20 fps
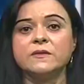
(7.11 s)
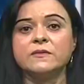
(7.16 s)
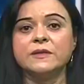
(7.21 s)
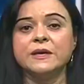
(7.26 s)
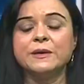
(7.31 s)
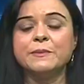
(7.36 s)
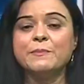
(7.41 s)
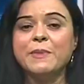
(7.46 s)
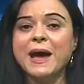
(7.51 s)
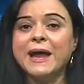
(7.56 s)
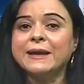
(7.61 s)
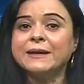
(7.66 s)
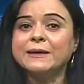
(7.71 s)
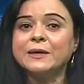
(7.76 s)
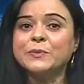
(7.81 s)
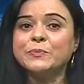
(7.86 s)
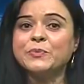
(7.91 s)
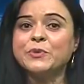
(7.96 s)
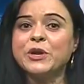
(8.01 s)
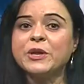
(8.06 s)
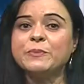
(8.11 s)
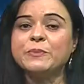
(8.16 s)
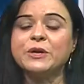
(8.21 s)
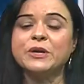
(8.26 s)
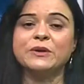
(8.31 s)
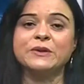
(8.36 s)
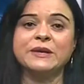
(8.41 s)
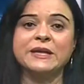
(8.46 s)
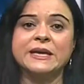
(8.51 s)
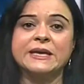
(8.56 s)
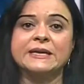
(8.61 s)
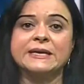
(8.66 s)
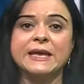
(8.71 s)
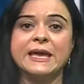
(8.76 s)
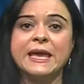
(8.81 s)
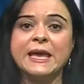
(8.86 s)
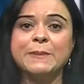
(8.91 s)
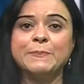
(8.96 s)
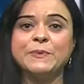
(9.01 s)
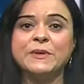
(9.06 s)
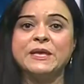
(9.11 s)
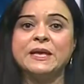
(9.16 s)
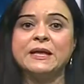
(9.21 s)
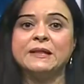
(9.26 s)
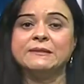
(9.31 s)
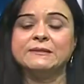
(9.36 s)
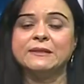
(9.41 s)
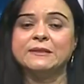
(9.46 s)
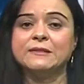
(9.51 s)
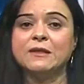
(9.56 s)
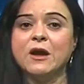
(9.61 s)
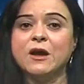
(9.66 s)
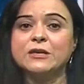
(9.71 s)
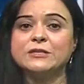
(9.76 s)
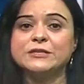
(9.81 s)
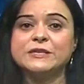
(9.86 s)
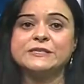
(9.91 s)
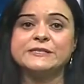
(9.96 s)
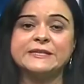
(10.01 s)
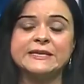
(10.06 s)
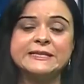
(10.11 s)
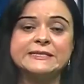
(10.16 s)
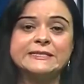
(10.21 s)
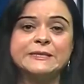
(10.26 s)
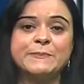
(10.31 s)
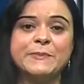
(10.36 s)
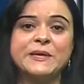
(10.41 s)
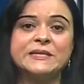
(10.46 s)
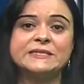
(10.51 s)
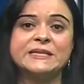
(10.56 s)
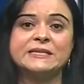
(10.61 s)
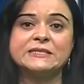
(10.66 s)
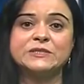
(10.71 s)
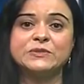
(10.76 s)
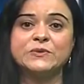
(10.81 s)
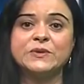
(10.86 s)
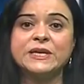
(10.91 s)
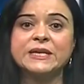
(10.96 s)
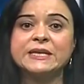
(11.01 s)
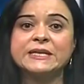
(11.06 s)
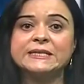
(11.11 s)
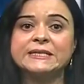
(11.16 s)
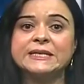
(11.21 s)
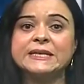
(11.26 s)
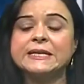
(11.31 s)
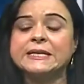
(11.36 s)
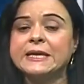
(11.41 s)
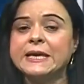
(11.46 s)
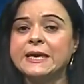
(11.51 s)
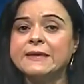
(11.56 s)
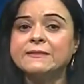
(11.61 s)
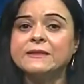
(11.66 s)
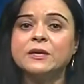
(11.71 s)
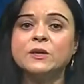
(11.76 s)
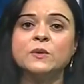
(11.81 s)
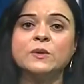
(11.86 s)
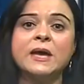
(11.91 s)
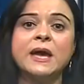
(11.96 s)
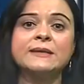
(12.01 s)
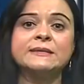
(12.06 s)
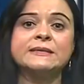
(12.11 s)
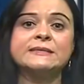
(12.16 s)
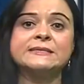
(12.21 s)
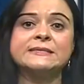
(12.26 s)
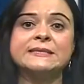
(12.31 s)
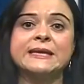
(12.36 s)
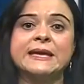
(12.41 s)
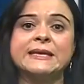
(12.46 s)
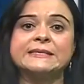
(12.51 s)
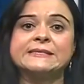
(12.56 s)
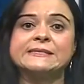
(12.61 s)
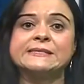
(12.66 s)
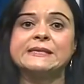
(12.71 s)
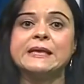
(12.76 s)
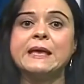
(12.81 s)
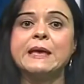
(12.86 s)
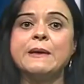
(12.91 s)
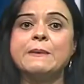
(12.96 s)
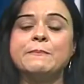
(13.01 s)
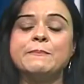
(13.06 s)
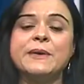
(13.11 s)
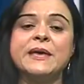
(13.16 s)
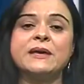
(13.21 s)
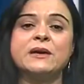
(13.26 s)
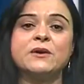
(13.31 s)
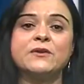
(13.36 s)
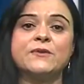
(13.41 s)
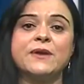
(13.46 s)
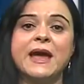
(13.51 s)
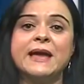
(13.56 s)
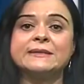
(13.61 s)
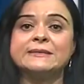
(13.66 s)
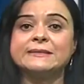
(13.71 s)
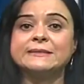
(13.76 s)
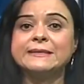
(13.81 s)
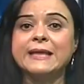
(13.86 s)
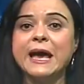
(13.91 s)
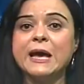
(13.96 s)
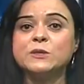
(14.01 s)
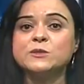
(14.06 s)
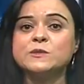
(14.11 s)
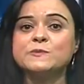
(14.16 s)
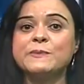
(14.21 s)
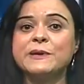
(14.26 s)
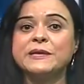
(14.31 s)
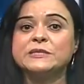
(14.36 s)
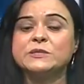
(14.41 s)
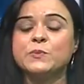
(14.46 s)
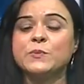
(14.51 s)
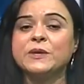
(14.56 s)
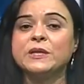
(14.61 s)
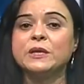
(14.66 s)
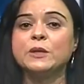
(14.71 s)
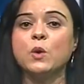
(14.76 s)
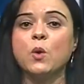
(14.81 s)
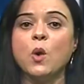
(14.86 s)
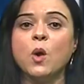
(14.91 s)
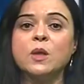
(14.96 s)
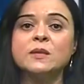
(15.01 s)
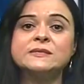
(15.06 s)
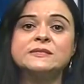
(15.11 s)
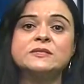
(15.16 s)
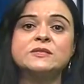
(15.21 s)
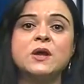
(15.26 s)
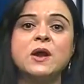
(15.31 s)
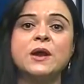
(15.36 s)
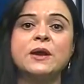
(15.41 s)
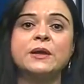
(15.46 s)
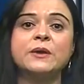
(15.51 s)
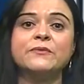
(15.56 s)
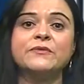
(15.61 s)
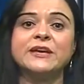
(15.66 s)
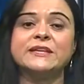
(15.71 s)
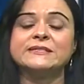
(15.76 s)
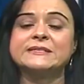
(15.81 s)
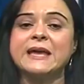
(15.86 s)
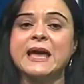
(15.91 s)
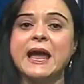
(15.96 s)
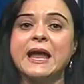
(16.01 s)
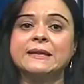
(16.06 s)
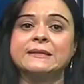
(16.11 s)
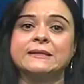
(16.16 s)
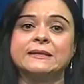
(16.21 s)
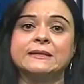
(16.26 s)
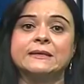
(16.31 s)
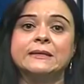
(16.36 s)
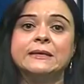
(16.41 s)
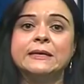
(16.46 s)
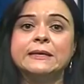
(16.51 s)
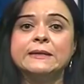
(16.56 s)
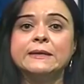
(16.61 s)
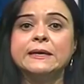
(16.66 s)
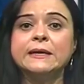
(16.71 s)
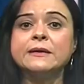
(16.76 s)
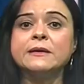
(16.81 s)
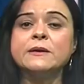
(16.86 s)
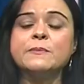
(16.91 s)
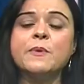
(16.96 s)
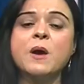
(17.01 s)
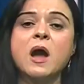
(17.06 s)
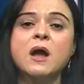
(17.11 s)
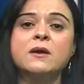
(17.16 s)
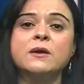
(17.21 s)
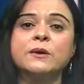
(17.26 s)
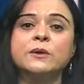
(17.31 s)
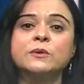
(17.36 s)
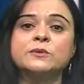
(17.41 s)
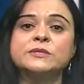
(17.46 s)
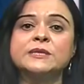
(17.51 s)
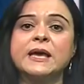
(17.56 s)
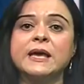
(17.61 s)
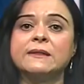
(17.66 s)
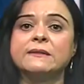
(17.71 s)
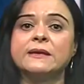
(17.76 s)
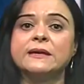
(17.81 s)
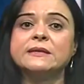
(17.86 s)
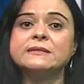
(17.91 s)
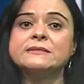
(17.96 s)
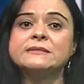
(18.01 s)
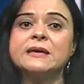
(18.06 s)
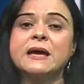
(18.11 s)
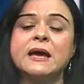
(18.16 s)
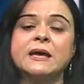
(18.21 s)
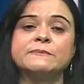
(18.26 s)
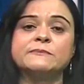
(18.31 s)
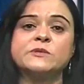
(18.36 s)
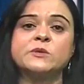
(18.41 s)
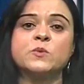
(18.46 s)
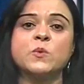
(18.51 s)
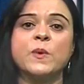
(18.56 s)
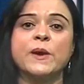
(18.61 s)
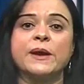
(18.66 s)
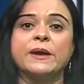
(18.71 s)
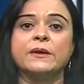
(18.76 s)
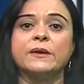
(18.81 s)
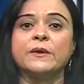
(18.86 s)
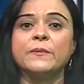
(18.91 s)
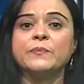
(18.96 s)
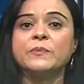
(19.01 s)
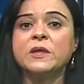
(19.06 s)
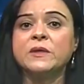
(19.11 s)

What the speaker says: The American Premier League, APL, the largest independent cricket league in the United States, make a grand announcement with an all-star event at the Knickerbocker Hotel in Times Square.